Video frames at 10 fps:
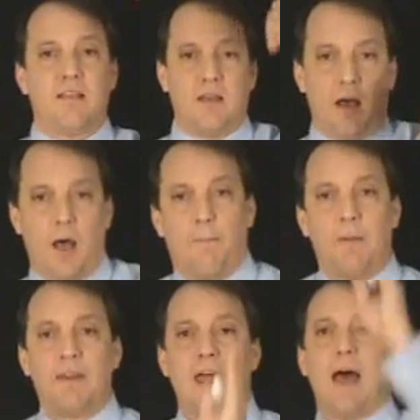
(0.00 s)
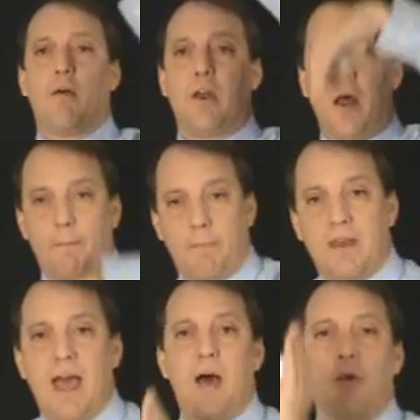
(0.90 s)
the up and down and up
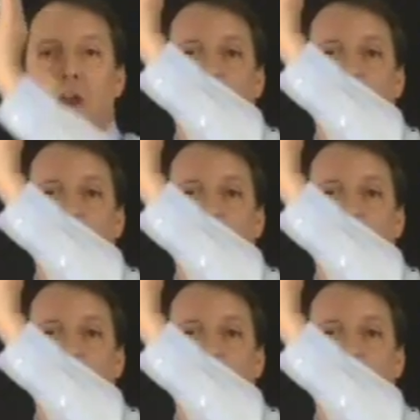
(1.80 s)
and down and